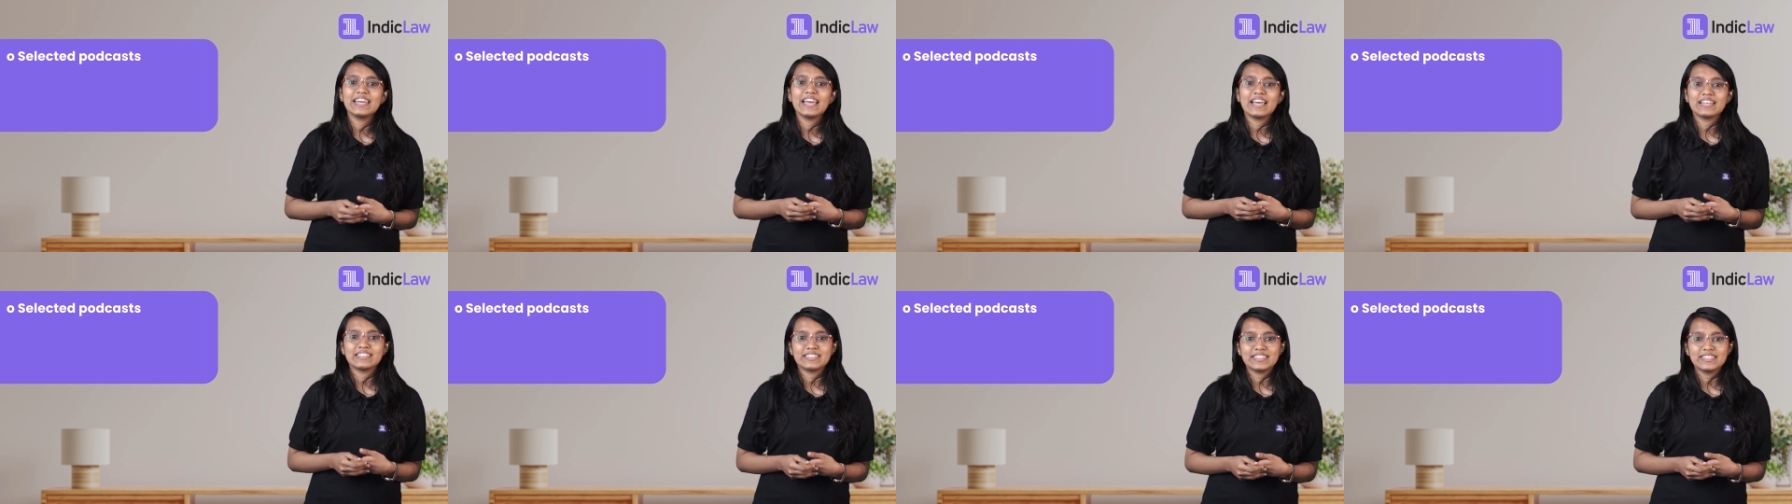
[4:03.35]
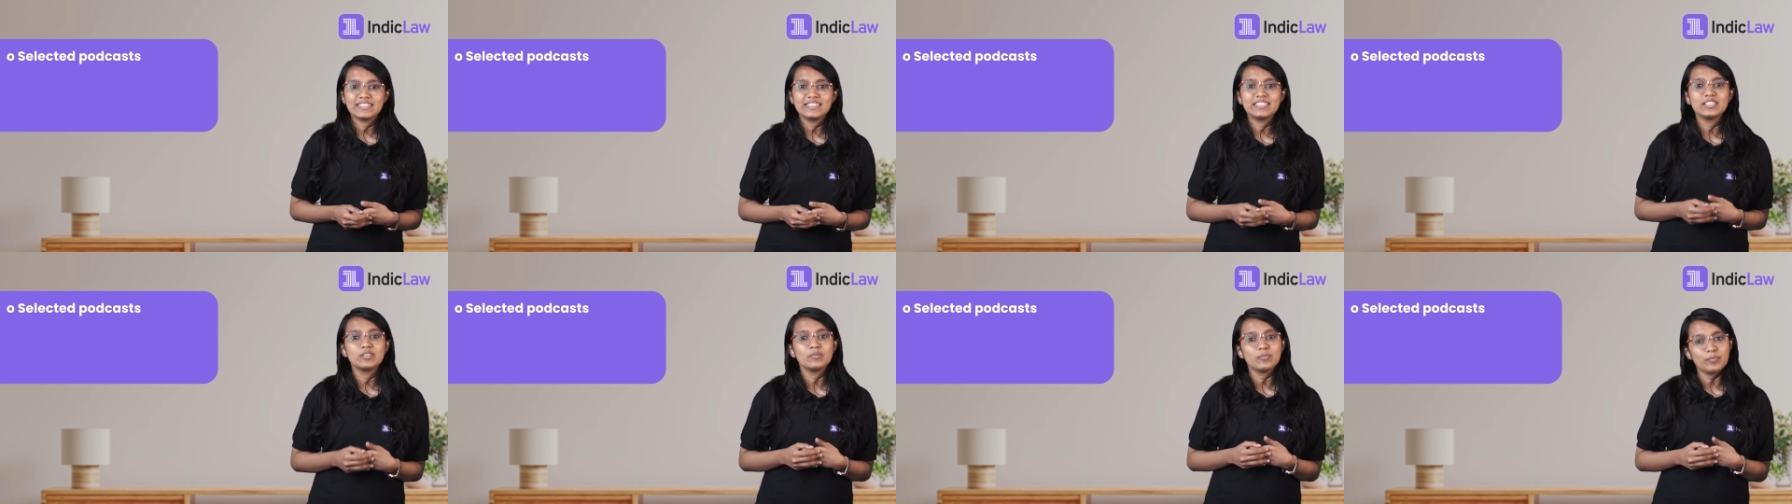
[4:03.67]

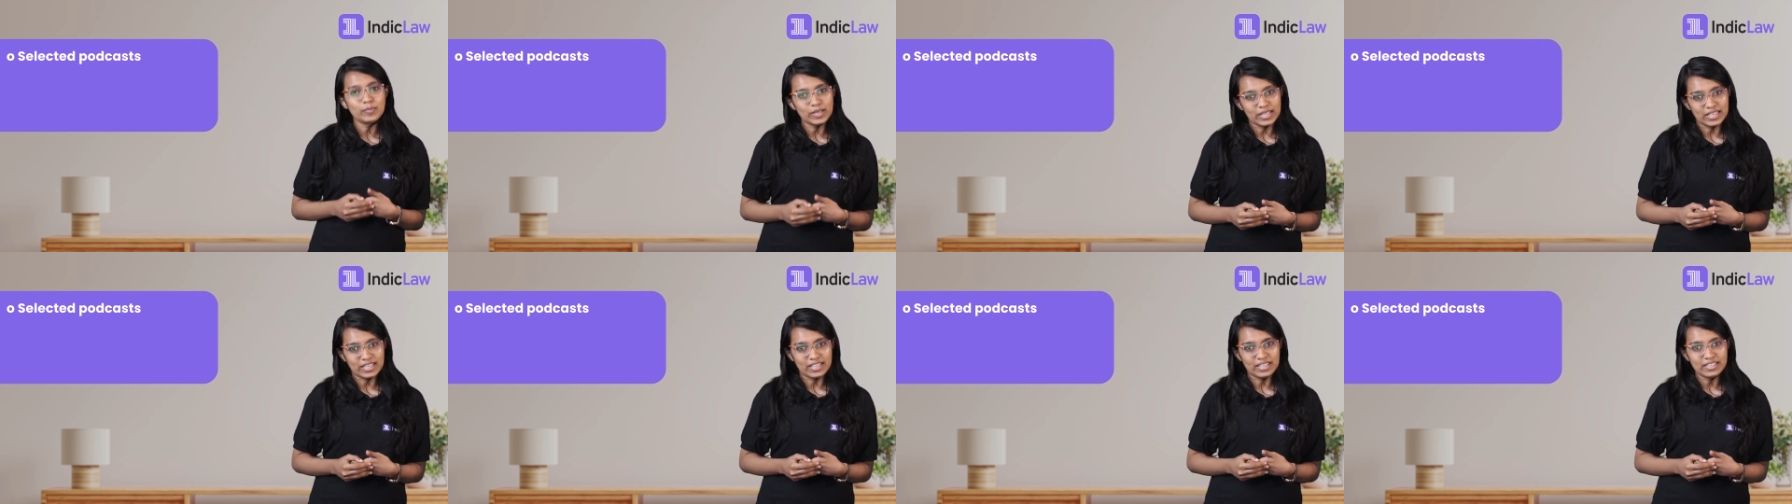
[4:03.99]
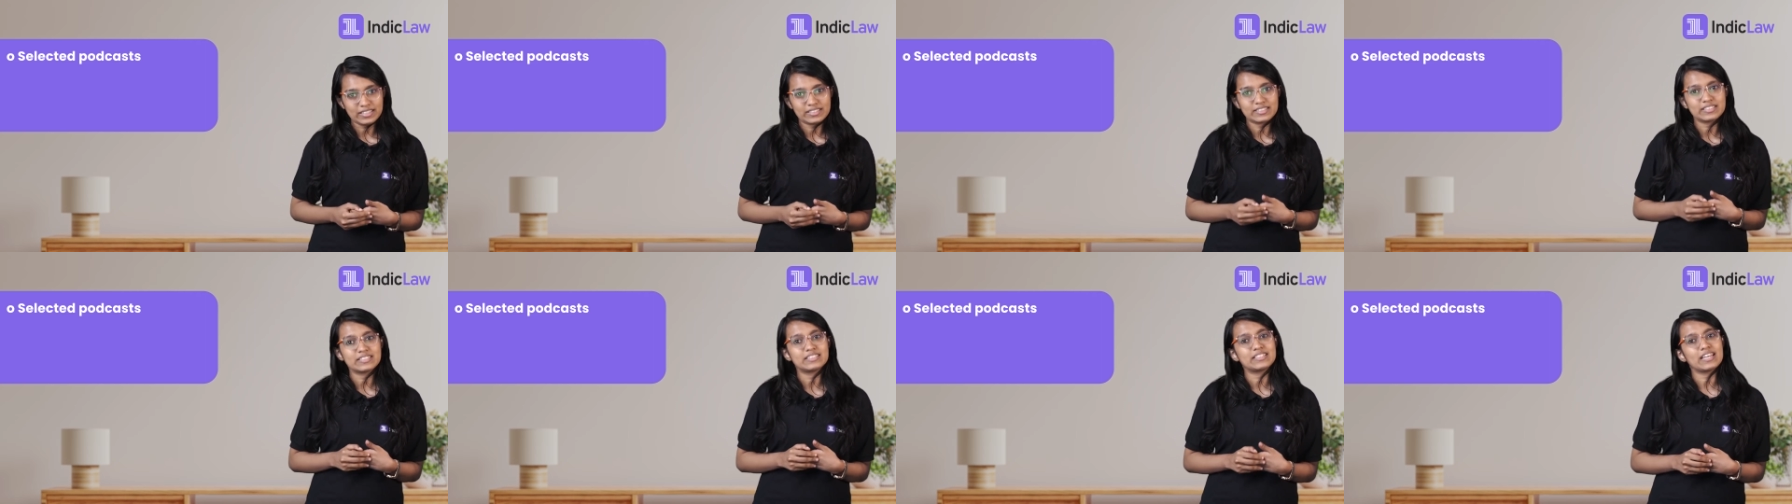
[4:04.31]
assisted me
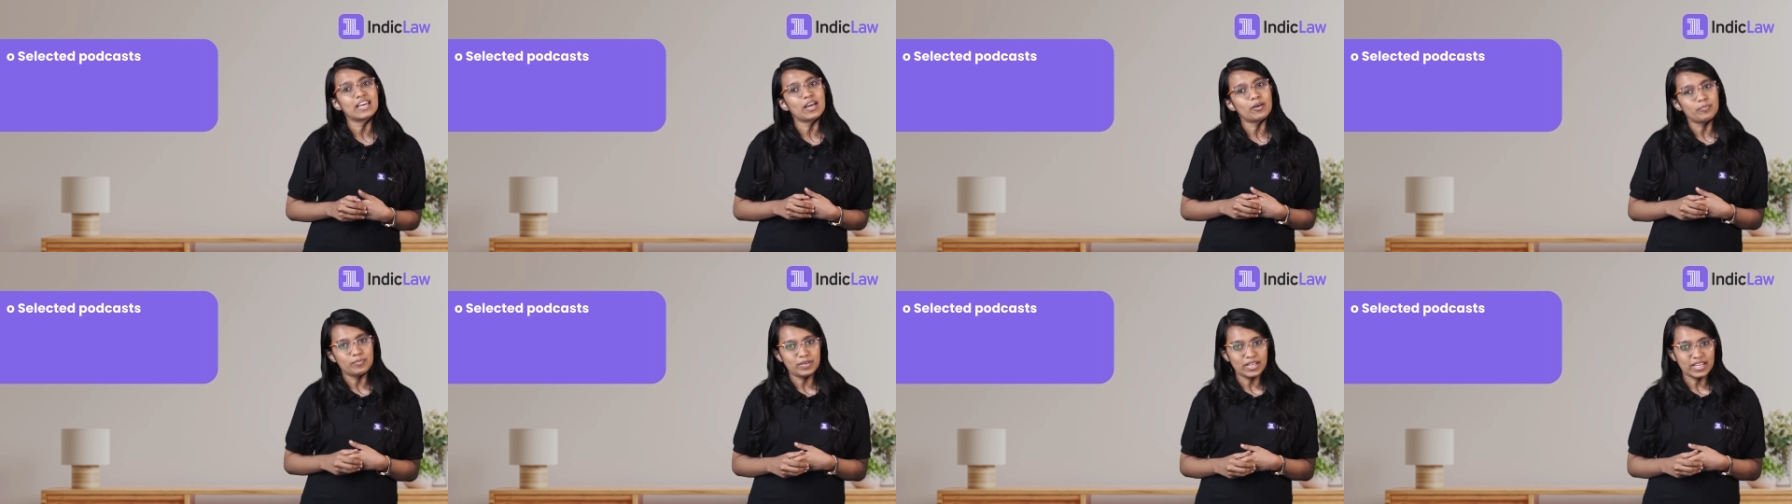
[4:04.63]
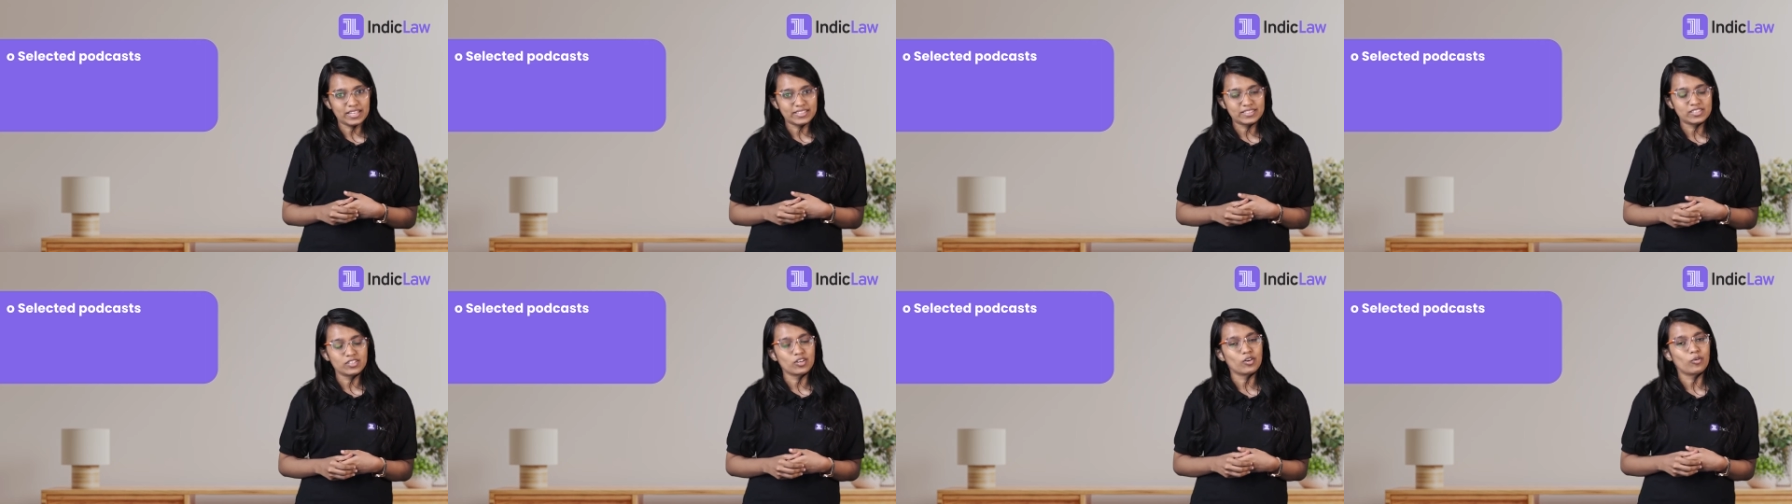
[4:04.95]
to stay
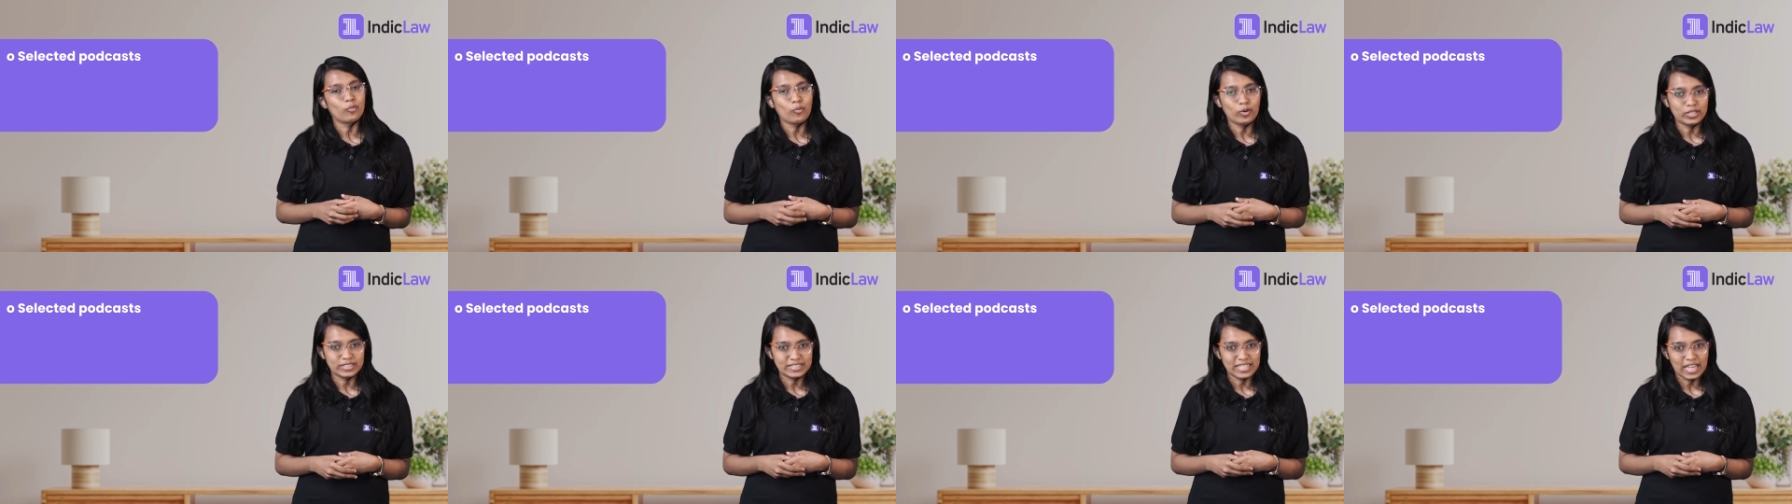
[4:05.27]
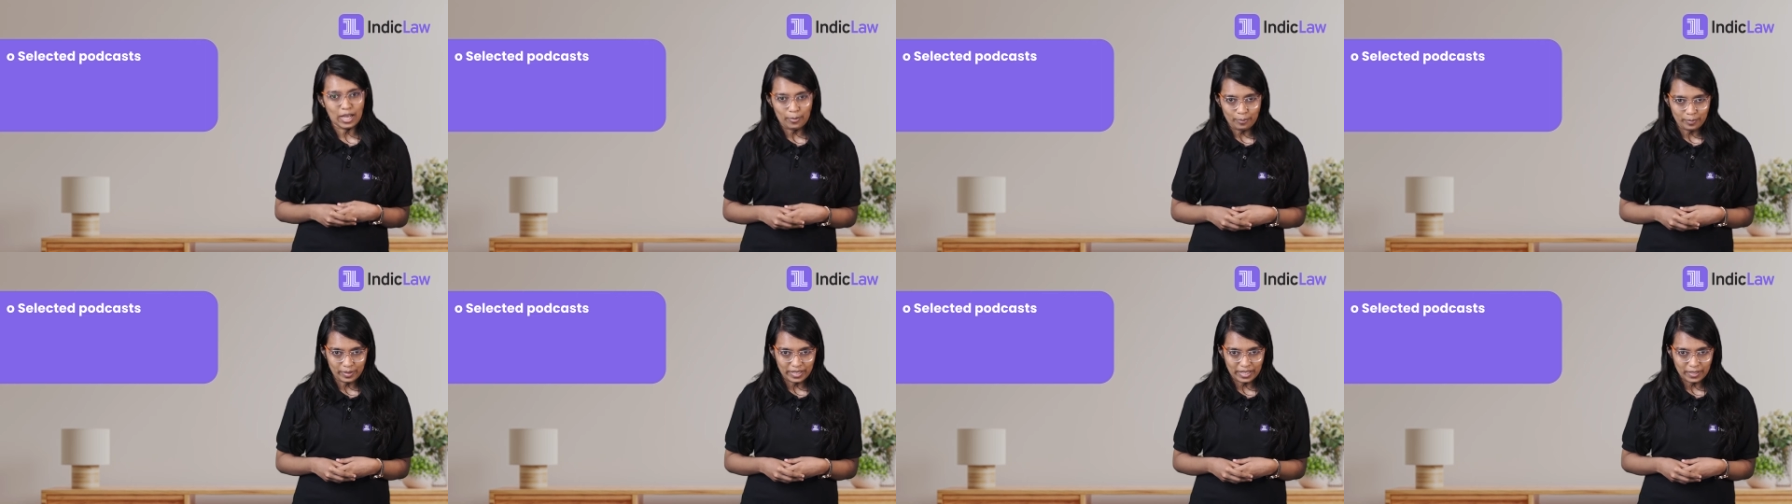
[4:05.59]
updated on what's
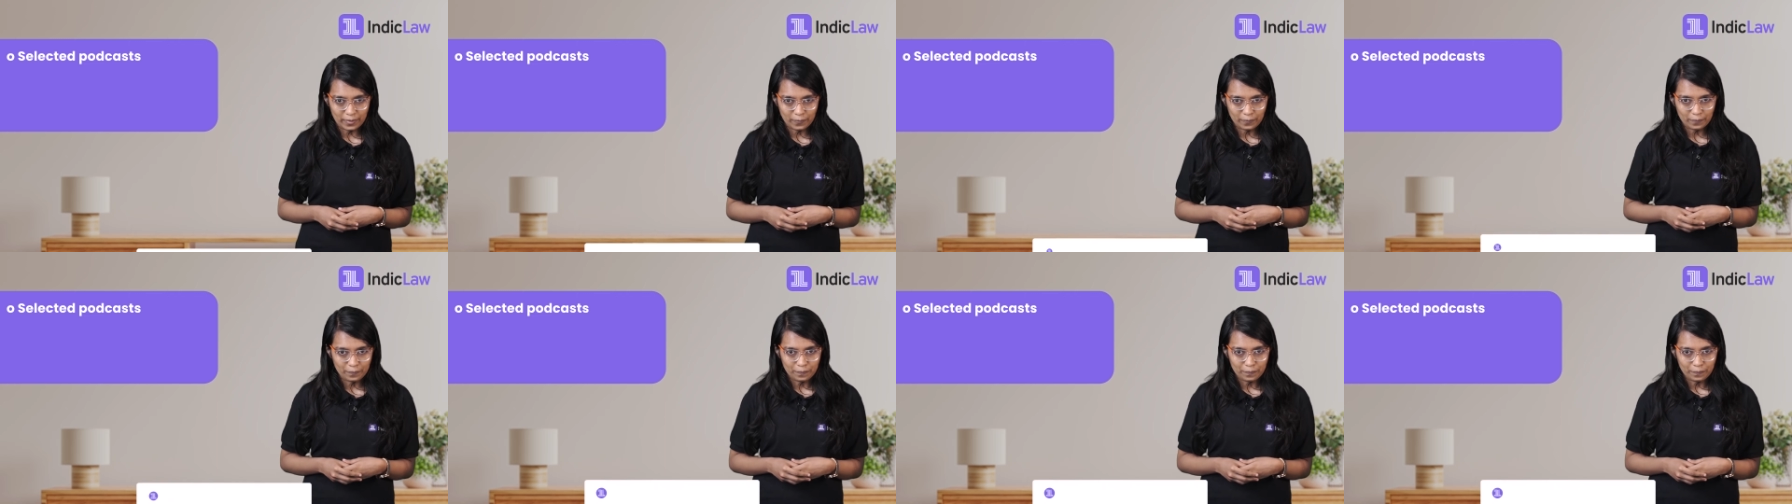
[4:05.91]
happening.